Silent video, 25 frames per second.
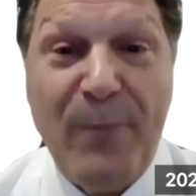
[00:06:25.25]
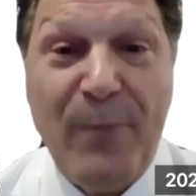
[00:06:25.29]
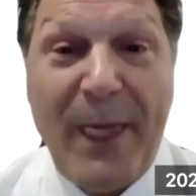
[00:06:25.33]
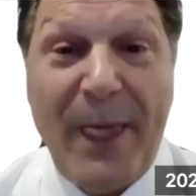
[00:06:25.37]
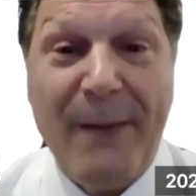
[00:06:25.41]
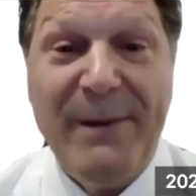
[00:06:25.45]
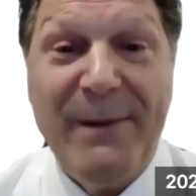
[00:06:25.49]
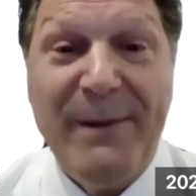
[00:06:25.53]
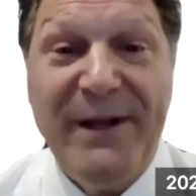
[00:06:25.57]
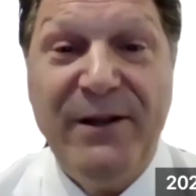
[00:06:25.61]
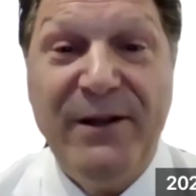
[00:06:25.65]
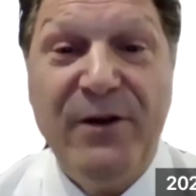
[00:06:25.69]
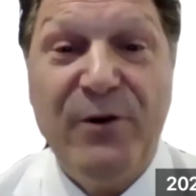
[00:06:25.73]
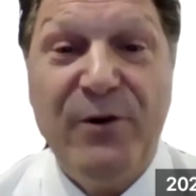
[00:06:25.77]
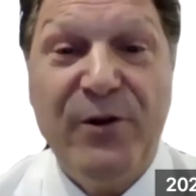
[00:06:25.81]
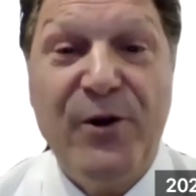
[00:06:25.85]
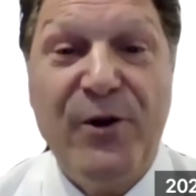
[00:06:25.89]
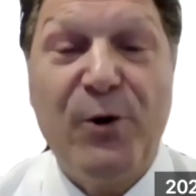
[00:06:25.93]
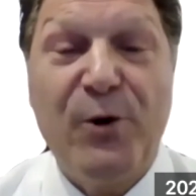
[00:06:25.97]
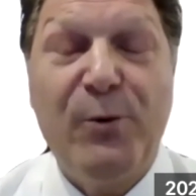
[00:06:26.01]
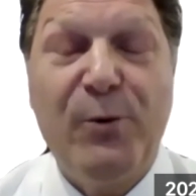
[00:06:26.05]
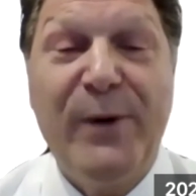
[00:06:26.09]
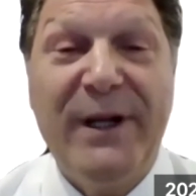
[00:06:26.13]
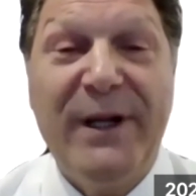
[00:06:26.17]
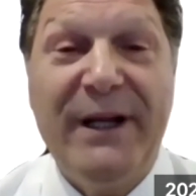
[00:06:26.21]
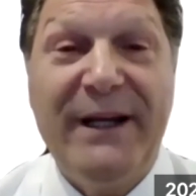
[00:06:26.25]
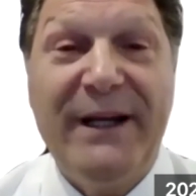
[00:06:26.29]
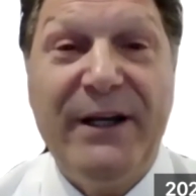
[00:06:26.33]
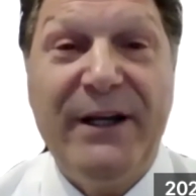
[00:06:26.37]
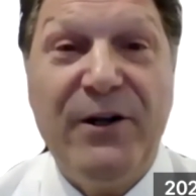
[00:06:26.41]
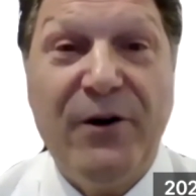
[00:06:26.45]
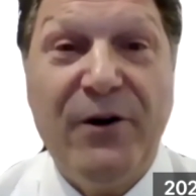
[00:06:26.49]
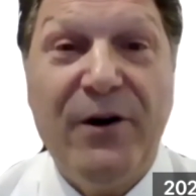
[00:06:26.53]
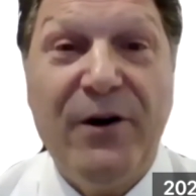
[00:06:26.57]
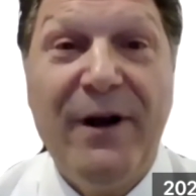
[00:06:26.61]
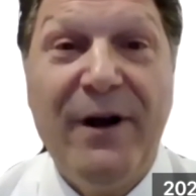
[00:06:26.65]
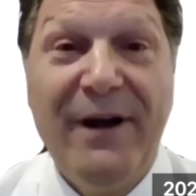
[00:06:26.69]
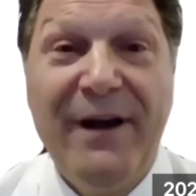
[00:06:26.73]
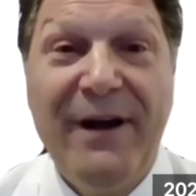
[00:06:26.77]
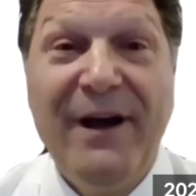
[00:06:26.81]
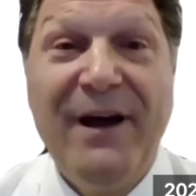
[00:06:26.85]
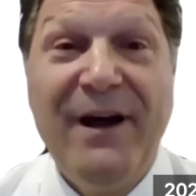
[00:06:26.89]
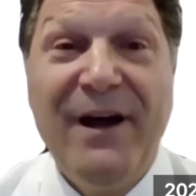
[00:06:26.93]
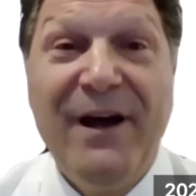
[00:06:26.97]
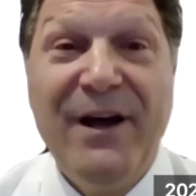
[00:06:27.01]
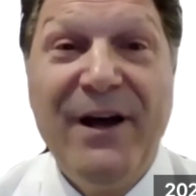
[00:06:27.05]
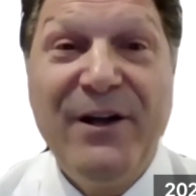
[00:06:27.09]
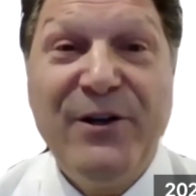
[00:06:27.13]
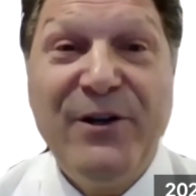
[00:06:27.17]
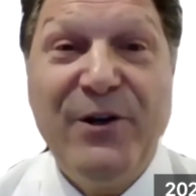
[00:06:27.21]
I mean, they're really your
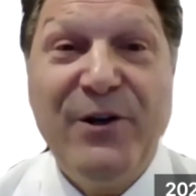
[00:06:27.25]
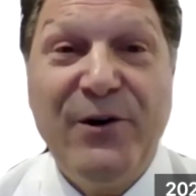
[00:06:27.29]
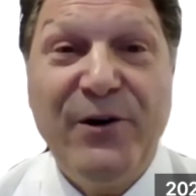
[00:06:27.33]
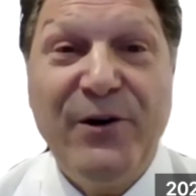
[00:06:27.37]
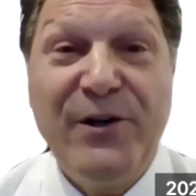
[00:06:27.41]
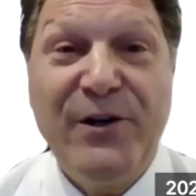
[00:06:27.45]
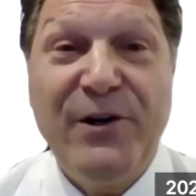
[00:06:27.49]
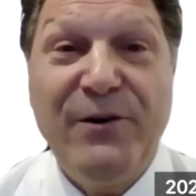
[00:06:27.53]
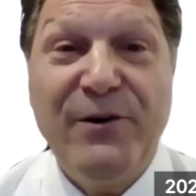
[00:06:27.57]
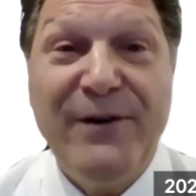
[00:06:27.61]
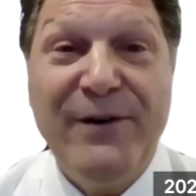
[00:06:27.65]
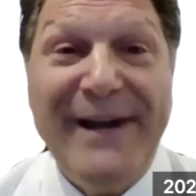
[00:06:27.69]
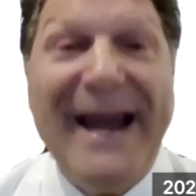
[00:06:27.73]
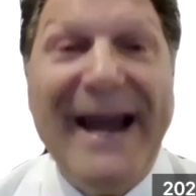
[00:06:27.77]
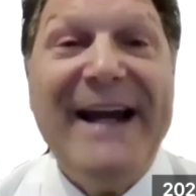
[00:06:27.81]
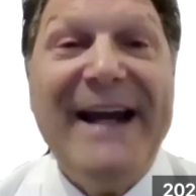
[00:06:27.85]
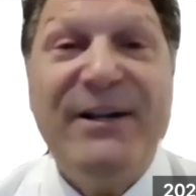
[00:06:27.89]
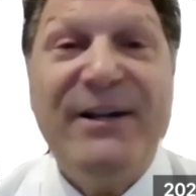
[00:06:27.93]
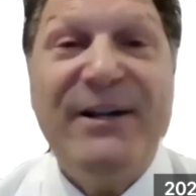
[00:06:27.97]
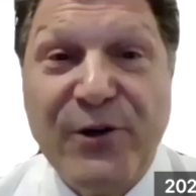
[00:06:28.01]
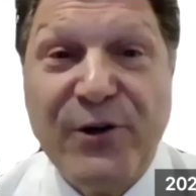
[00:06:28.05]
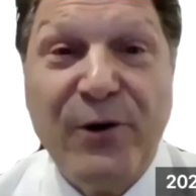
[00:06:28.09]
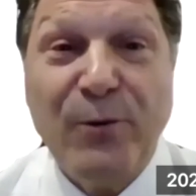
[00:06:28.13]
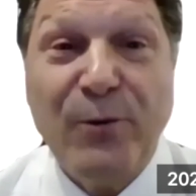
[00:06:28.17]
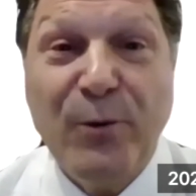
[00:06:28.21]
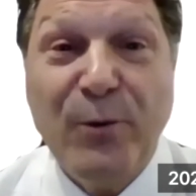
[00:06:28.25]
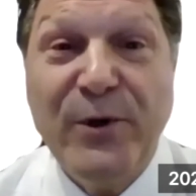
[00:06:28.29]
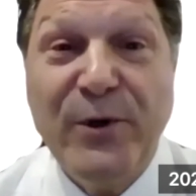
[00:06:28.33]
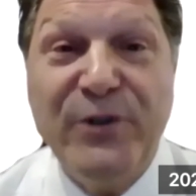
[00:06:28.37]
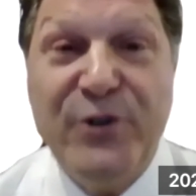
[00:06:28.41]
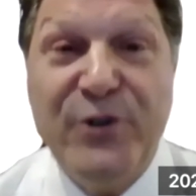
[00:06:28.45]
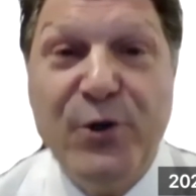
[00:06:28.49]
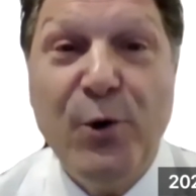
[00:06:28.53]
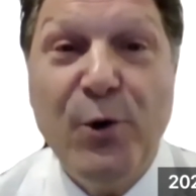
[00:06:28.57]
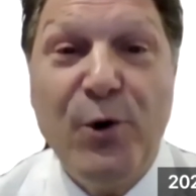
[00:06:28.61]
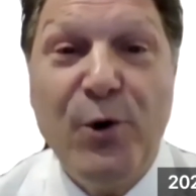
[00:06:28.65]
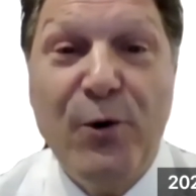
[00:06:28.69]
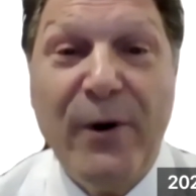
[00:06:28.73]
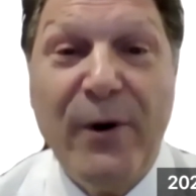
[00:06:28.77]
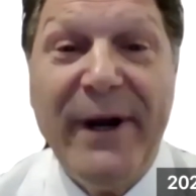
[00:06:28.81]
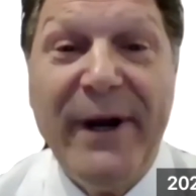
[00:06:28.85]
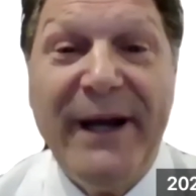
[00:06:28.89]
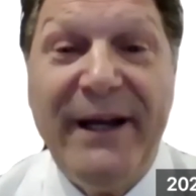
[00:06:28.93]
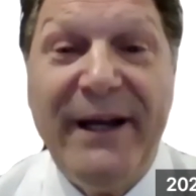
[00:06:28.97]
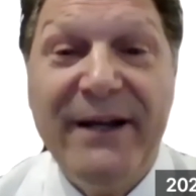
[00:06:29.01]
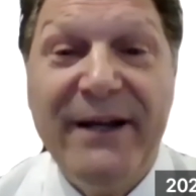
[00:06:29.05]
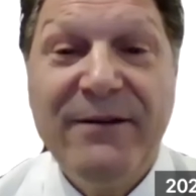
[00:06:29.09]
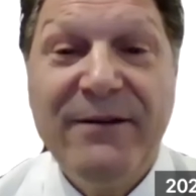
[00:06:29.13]
nature. Wouldn't you agree?